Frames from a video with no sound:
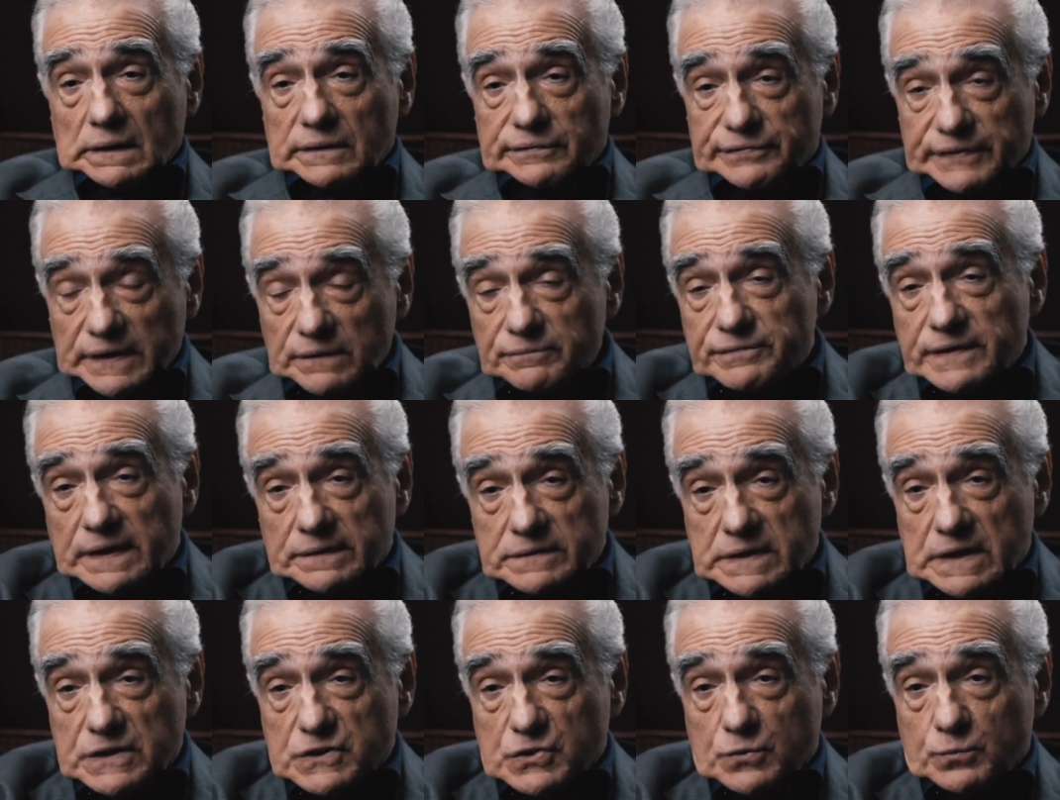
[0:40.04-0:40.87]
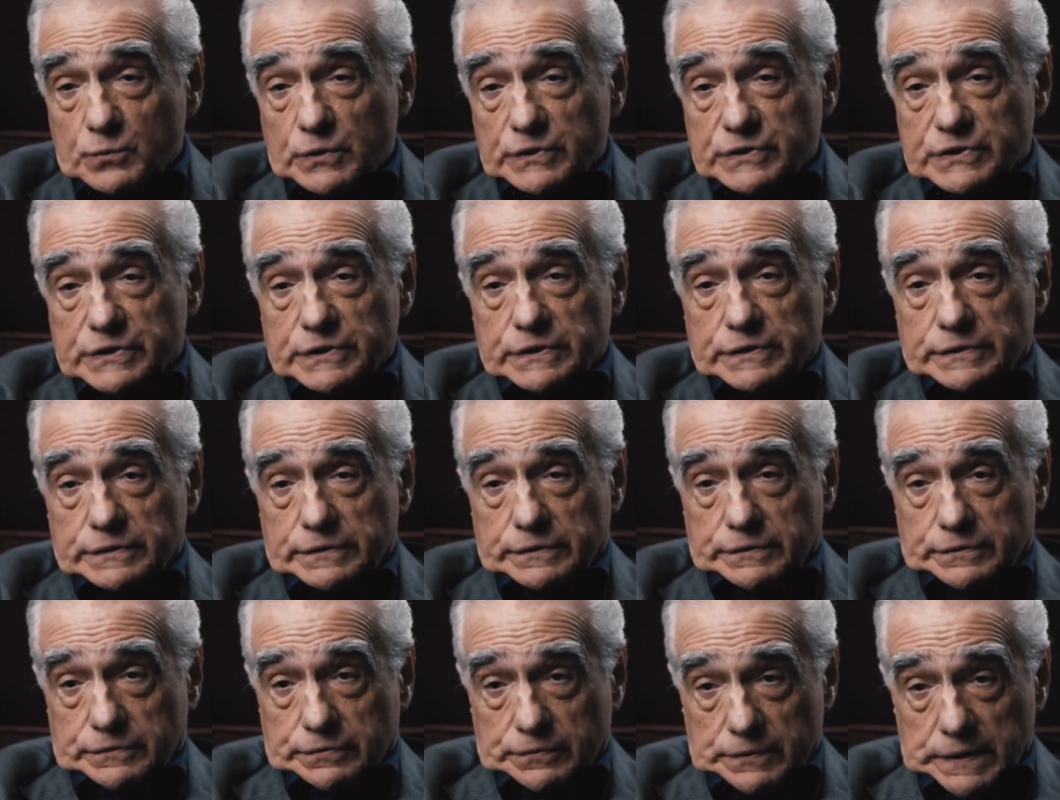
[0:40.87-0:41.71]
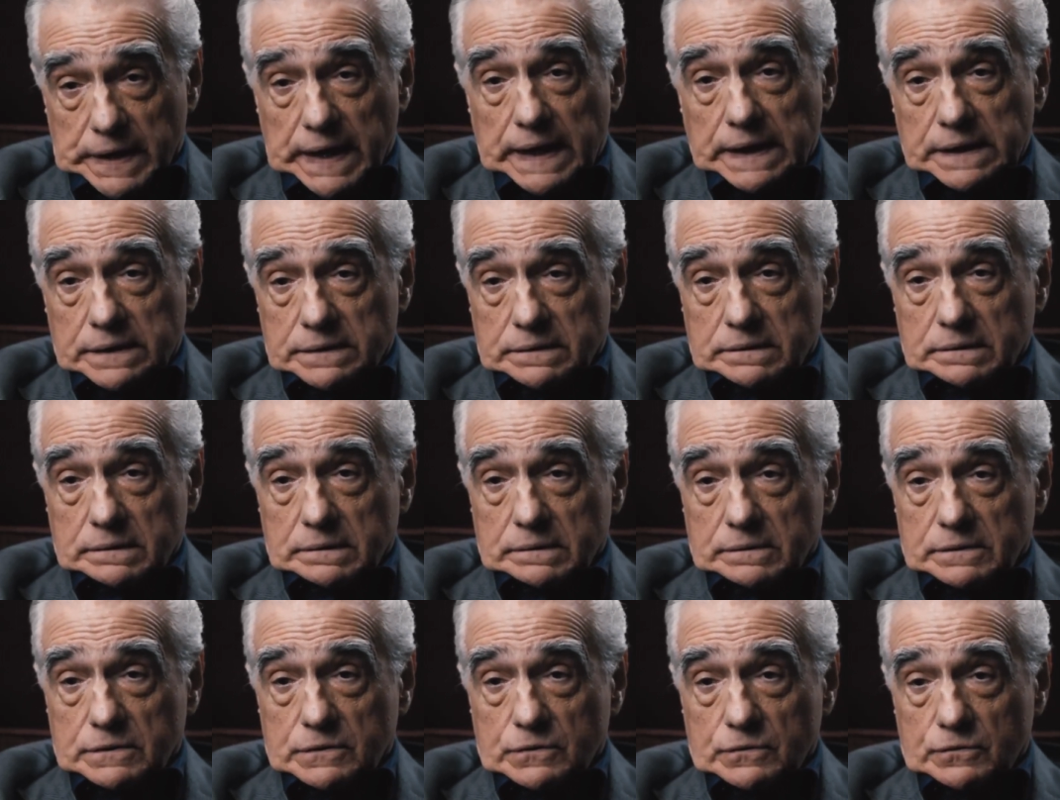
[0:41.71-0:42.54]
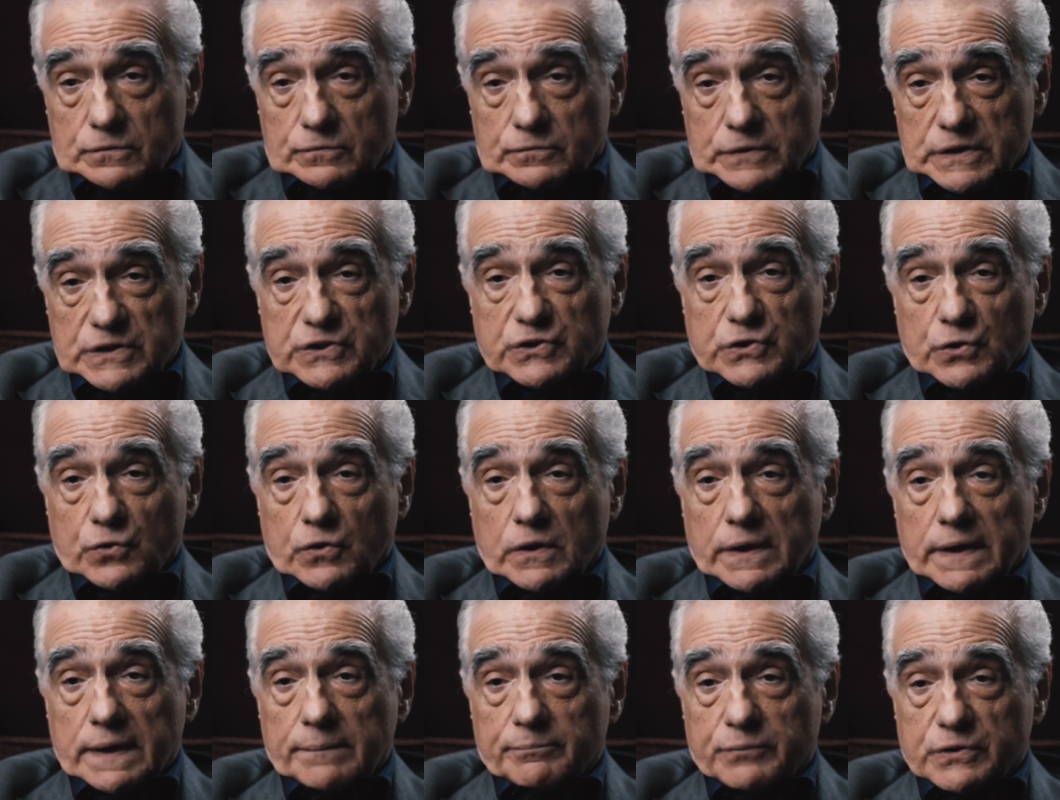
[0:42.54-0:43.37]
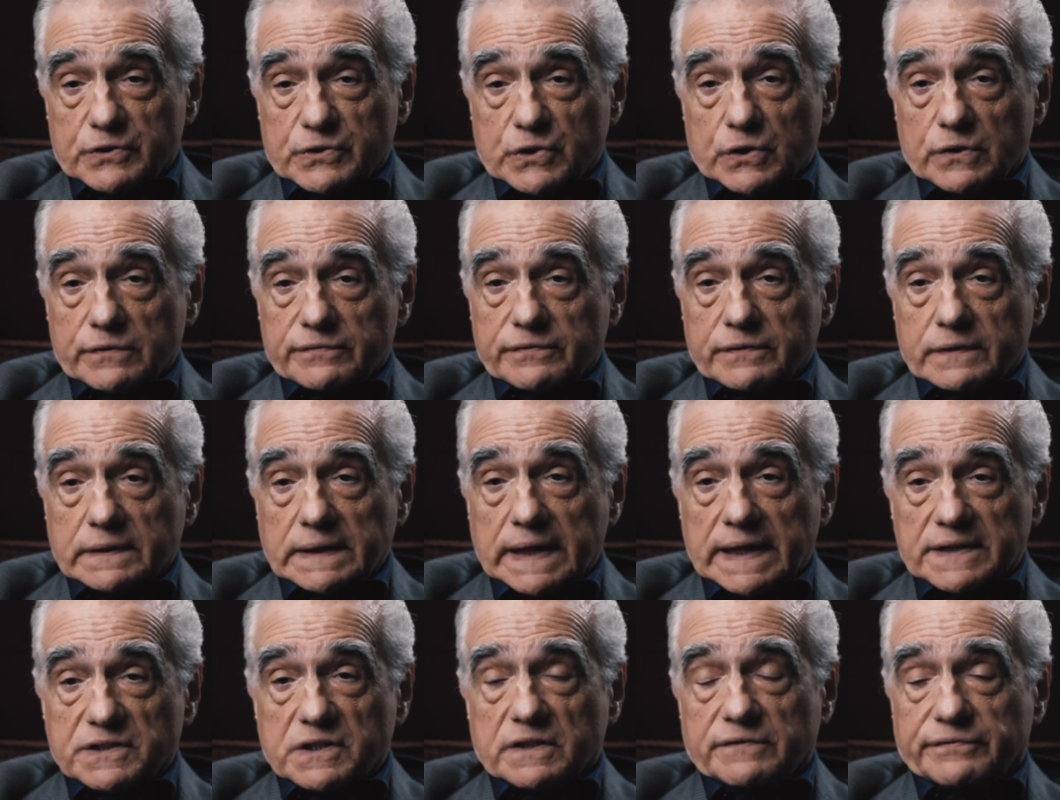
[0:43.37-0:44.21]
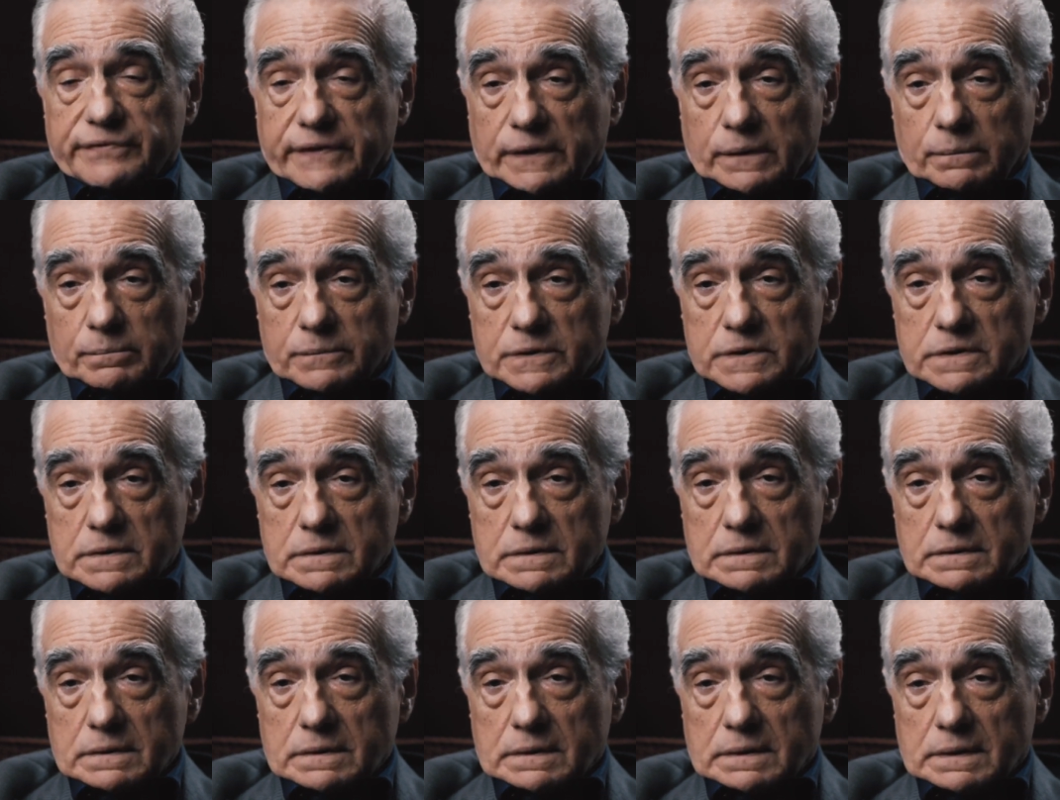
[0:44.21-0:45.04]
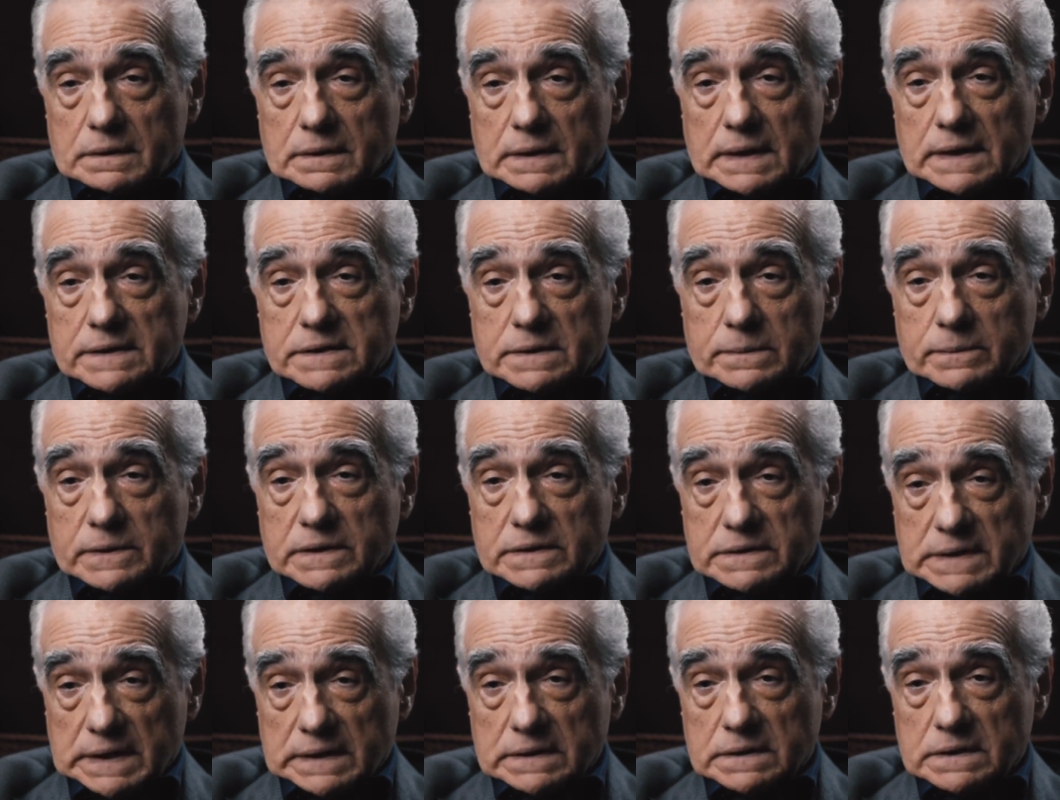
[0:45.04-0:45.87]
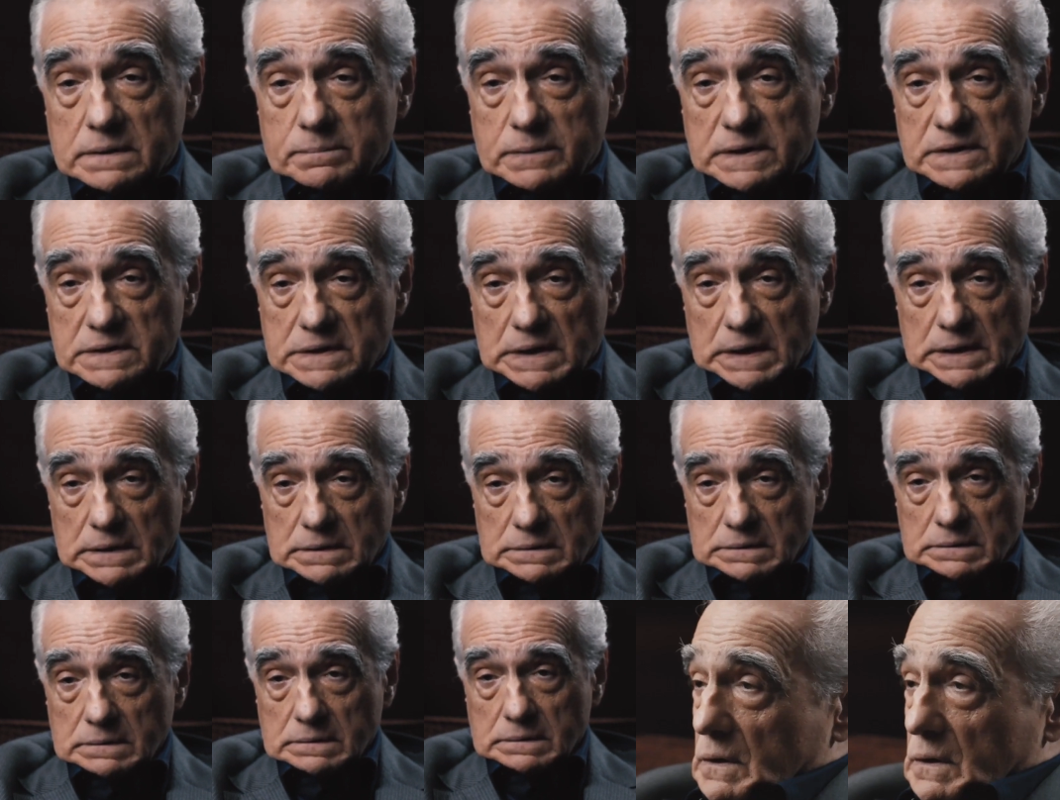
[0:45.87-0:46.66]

The Film Foundation was created to restore and preserve classic films as they were intended to be seen.